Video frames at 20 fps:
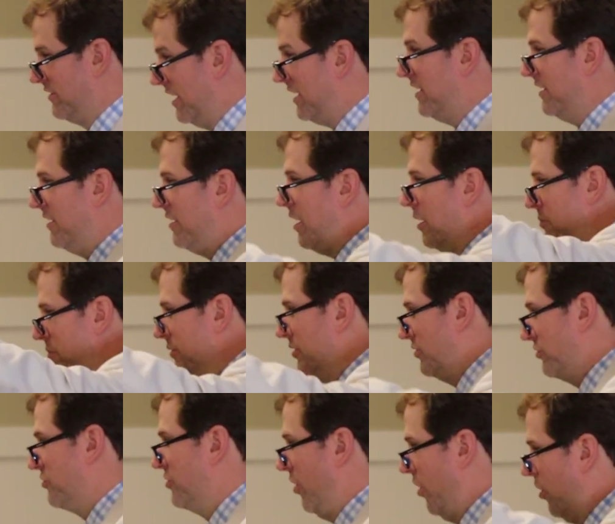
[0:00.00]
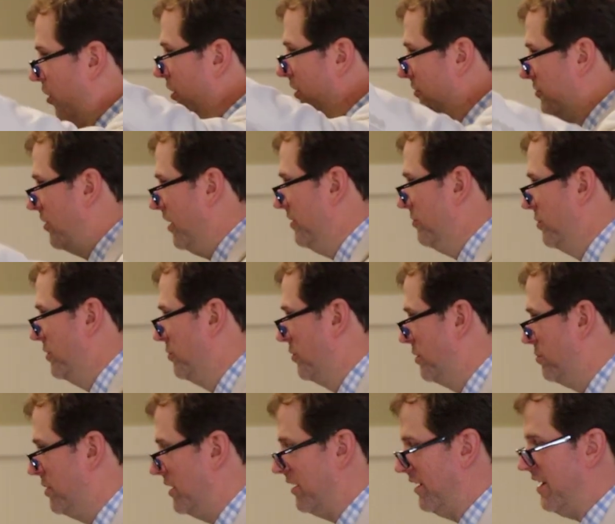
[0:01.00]
taken it up and just gone, right? We
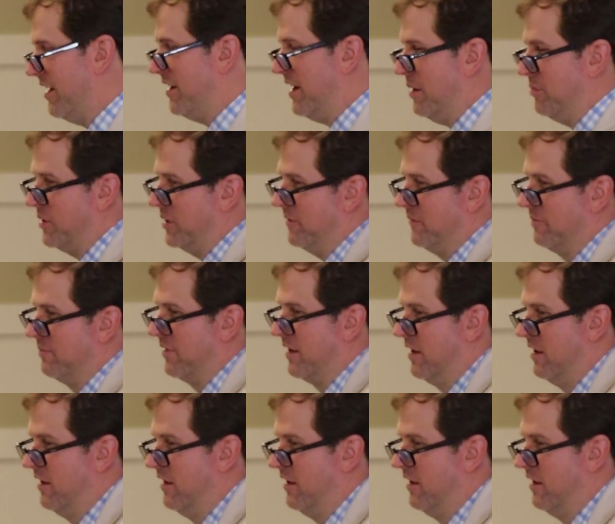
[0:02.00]
would have been a lot happier.